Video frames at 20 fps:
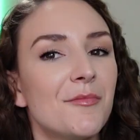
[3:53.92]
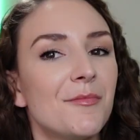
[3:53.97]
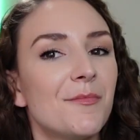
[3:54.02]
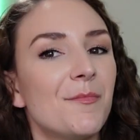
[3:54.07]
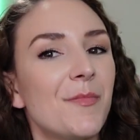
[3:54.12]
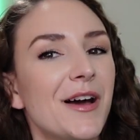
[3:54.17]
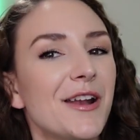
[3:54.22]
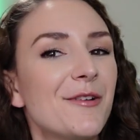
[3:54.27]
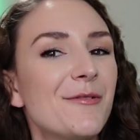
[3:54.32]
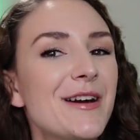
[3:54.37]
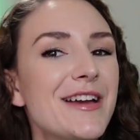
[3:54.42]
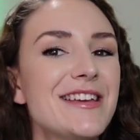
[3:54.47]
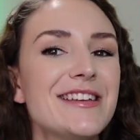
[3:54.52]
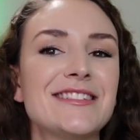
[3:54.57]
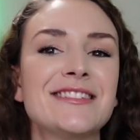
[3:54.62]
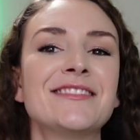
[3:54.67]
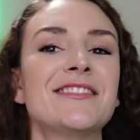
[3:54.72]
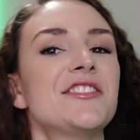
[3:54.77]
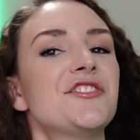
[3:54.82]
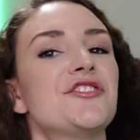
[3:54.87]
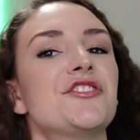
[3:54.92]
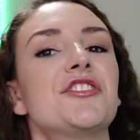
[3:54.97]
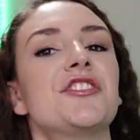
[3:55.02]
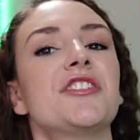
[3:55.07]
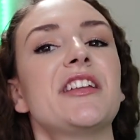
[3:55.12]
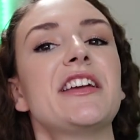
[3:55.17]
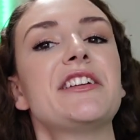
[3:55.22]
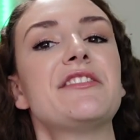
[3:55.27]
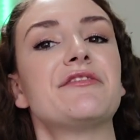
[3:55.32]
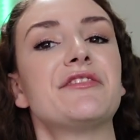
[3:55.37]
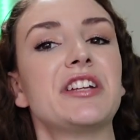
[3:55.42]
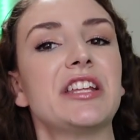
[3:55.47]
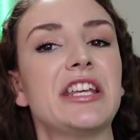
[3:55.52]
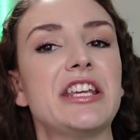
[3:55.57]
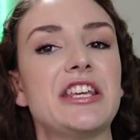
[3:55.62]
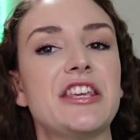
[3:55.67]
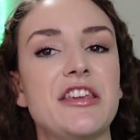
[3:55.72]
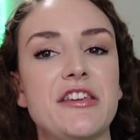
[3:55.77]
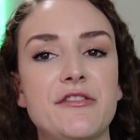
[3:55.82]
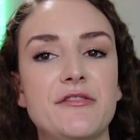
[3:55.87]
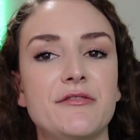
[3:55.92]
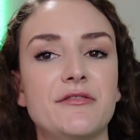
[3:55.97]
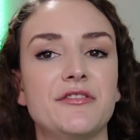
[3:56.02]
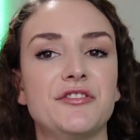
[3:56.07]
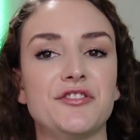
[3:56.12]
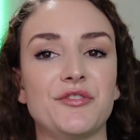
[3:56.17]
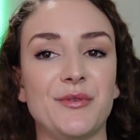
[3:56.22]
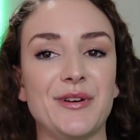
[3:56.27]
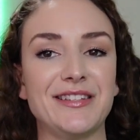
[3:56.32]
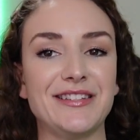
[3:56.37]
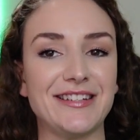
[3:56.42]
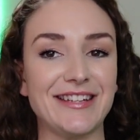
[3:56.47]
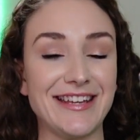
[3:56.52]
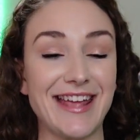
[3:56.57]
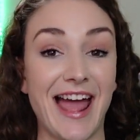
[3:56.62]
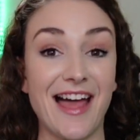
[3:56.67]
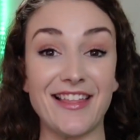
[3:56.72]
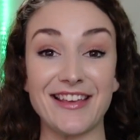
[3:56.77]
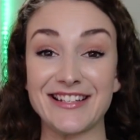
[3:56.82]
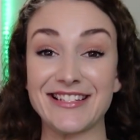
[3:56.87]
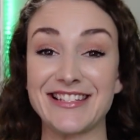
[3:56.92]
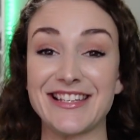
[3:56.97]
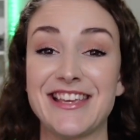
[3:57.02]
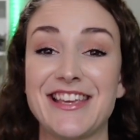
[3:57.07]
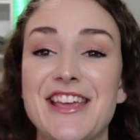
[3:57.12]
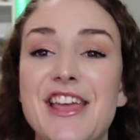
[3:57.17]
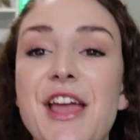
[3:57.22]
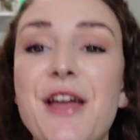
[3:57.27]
By the way, isn't this shirt like really cute? Joy to the Galaxy